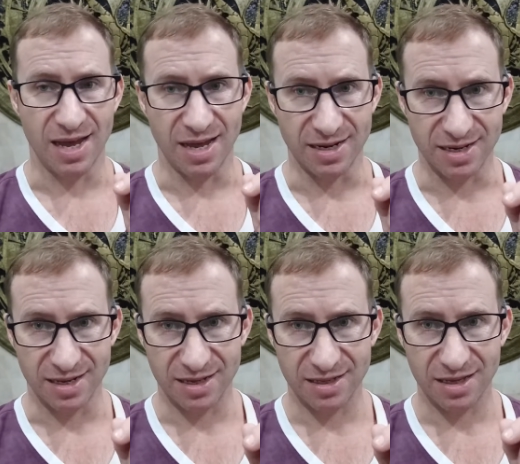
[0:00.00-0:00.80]
and
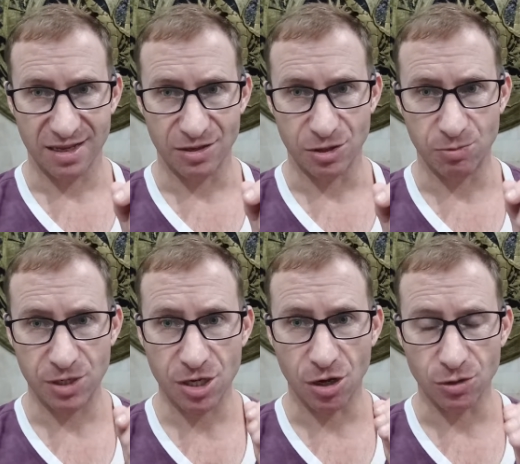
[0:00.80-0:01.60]

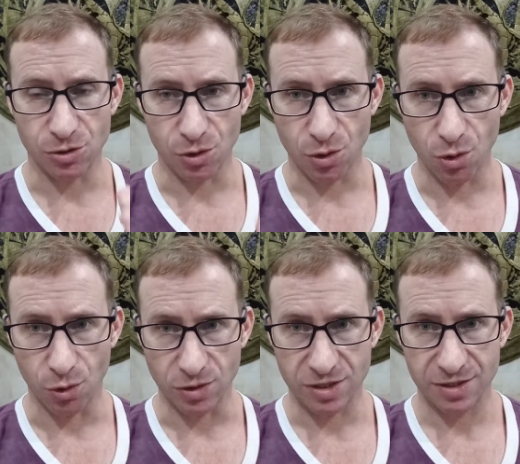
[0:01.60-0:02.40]
we go to
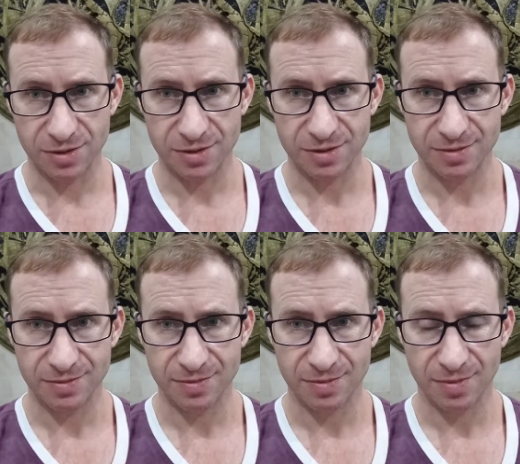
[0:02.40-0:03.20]
court
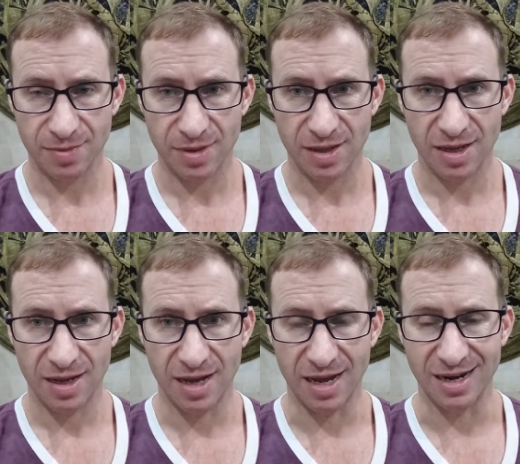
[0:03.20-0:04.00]

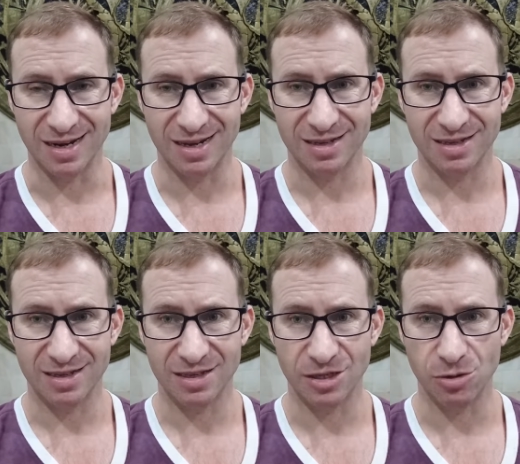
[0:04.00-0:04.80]
and
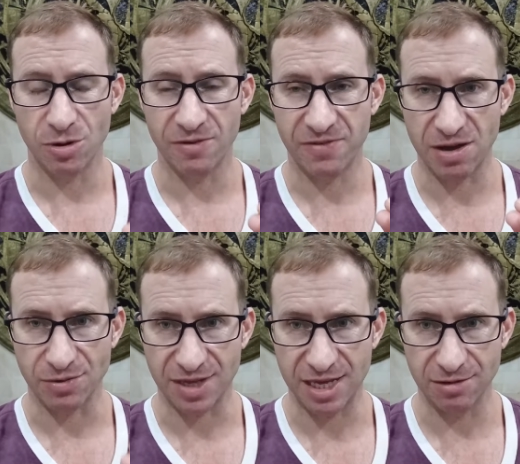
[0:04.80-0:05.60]
you are
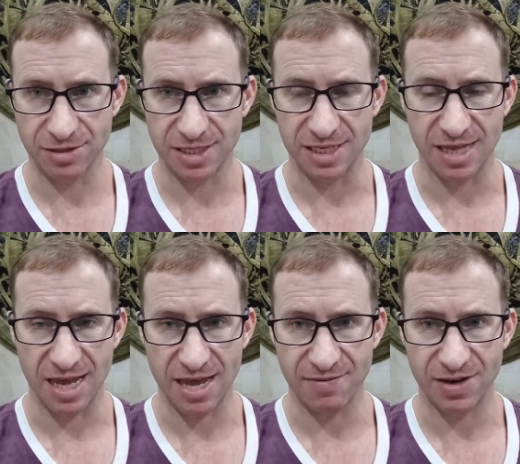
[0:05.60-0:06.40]
found guilty, the
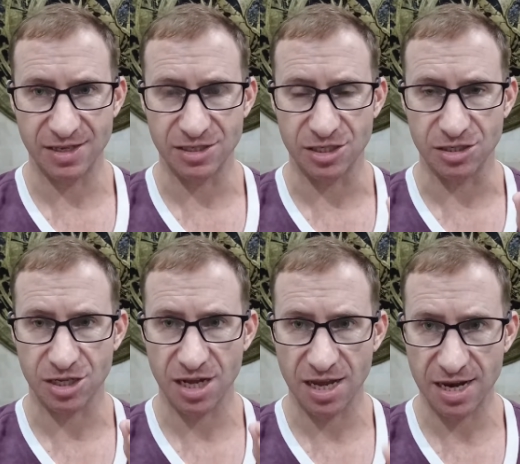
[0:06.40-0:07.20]
evidence is
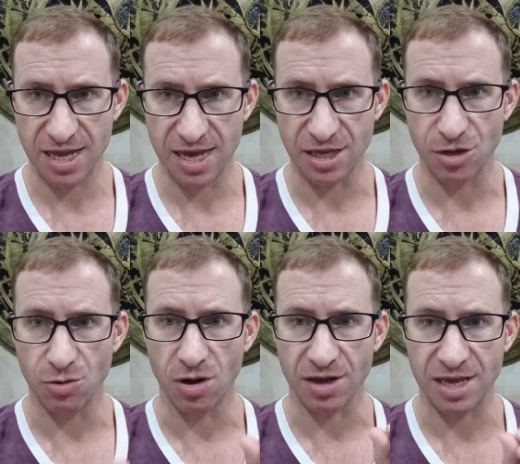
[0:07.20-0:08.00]
clear,
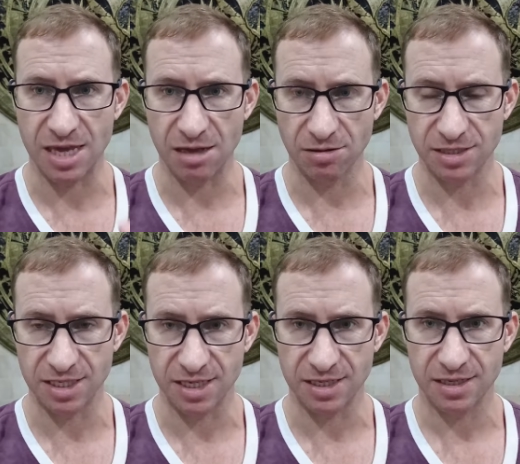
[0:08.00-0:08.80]
you are
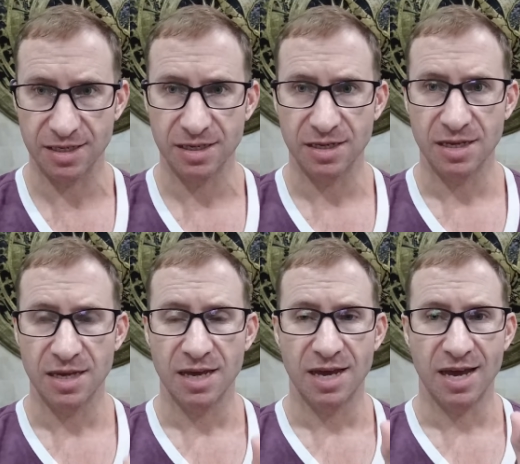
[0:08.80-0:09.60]
guilty,
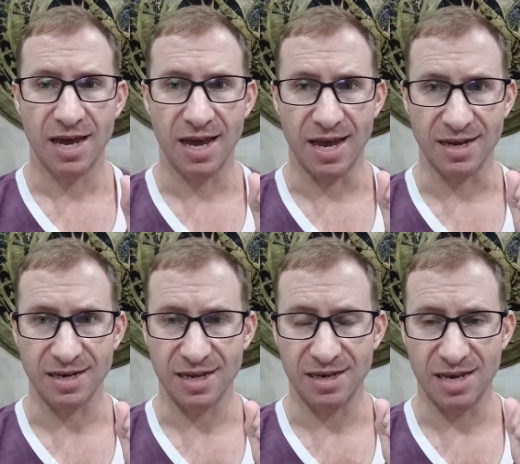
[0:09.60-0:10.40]

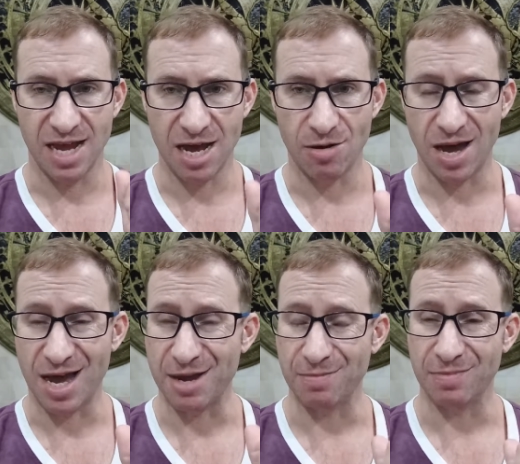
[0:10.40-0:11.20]
and now
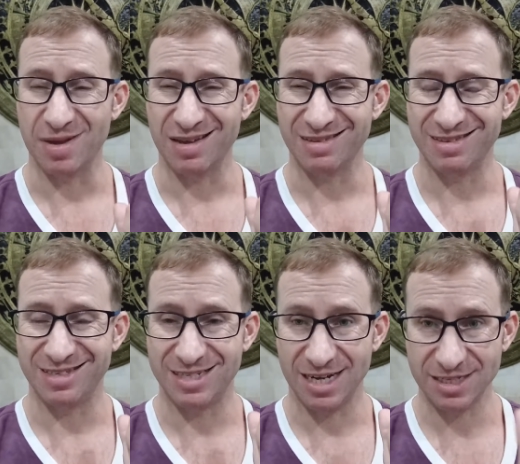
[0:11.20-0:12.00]
I am
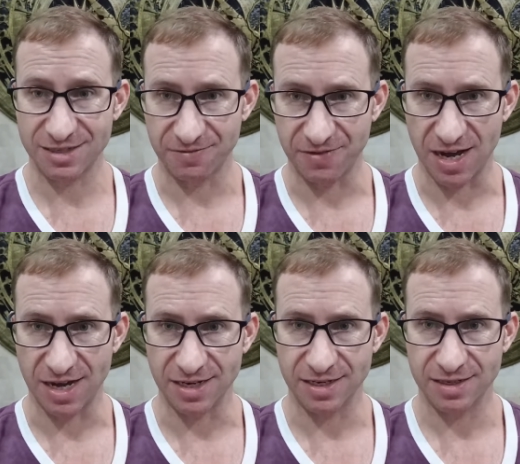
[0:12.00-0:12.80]

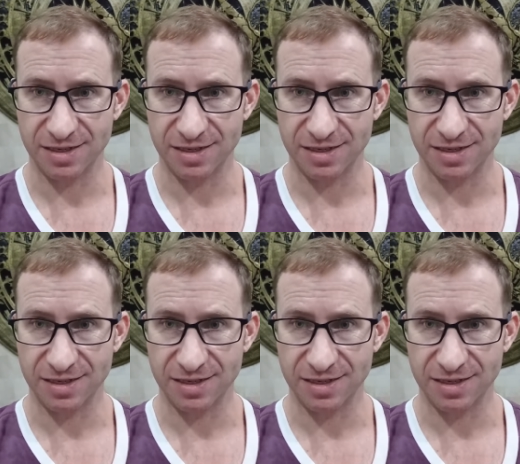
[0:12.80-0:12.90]
justified